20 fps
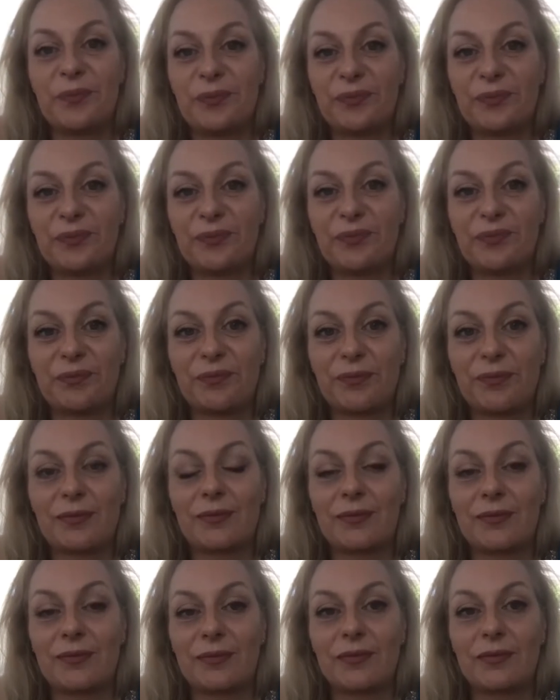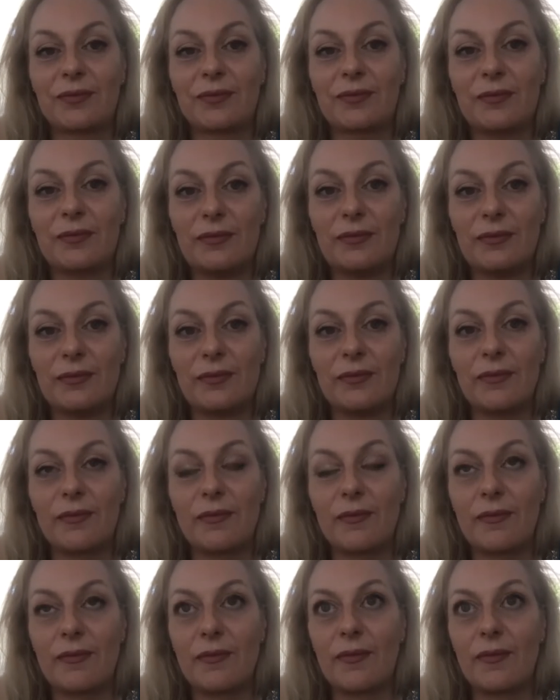
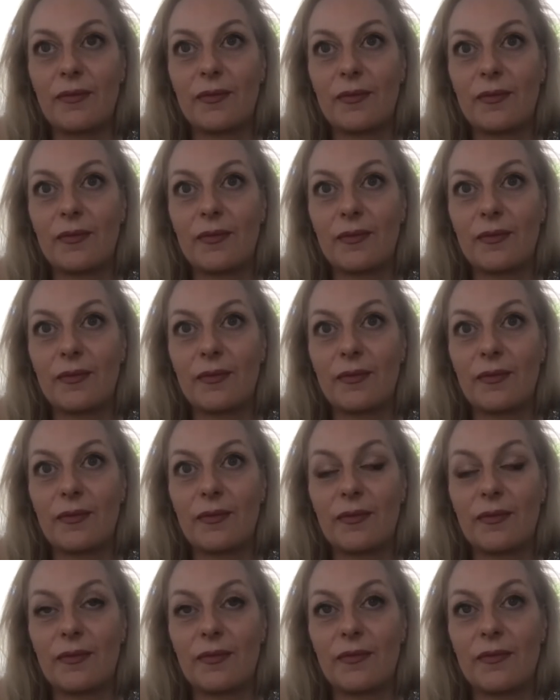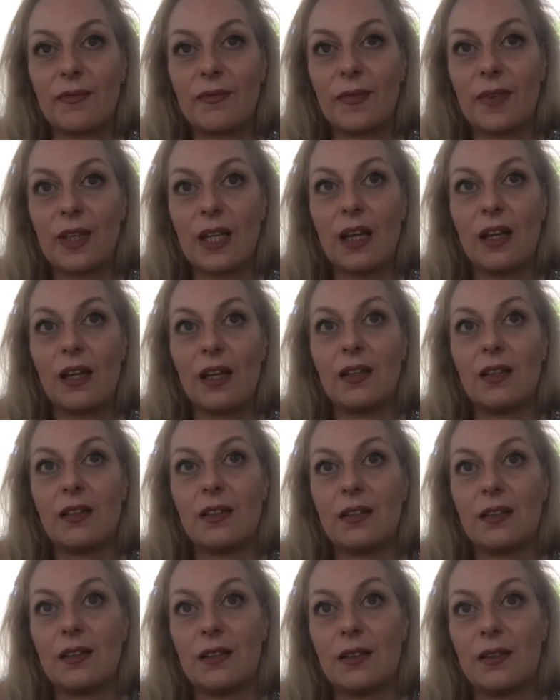
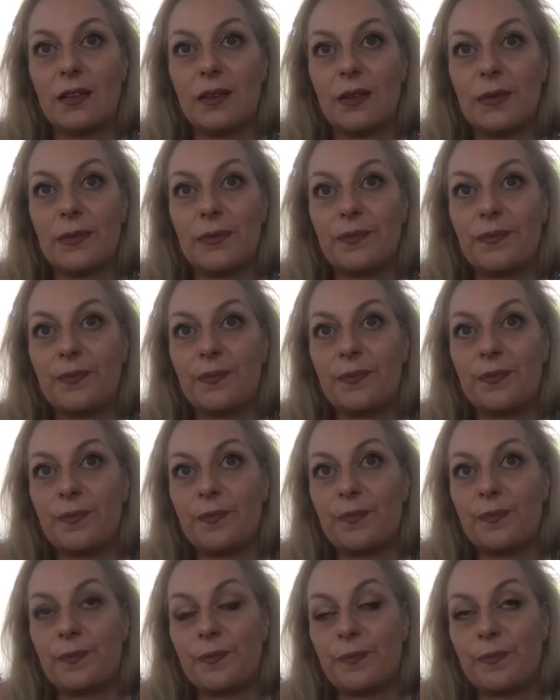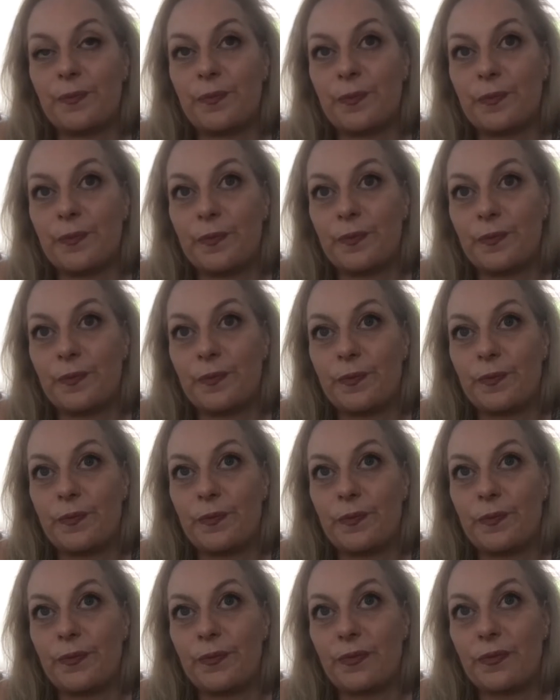
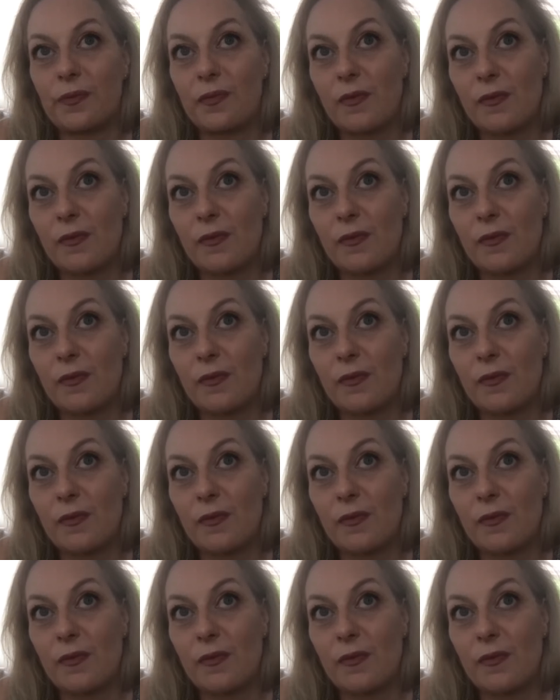(silence)